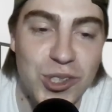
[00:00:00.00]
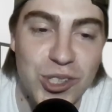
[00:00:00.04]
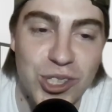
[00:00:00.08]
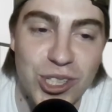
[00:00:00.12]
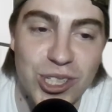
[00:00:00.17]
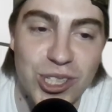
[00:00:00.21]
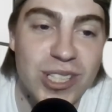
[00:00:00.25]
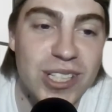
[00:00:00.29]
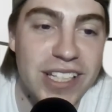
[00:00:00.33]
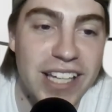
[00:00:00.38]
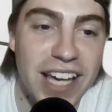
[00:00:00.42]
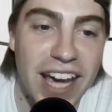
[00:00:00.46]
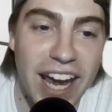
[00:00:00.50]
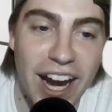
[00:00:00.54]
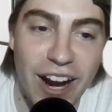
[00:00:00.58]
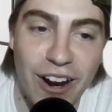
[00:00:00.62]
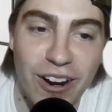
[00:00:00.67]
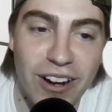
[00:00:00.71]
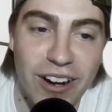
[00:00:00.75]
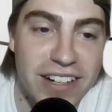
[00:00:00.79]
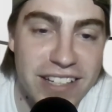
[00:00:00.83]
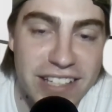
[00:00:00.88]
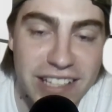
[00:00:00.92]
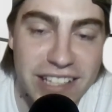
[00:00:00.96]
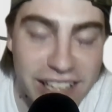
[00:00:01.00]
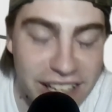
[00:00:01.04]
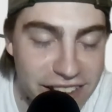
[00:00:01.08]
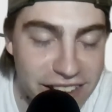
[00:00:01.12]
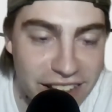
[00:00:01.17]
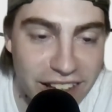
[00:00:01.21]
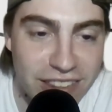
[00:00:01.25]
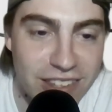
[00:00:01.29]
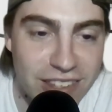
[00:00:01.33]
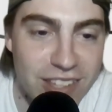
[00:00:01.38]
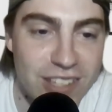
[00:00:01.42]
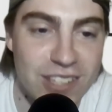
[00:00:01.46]
just guarantee
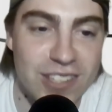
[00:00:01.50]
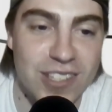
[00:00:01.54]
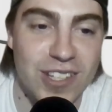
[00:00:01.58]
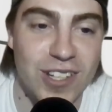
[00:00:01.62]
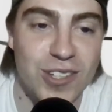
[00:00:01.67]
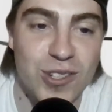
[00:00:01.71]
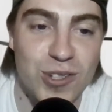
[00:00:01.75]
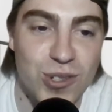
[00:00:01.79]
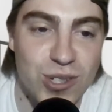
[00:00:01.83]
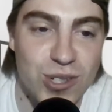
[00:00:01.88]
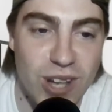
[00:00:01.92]
that the Sixers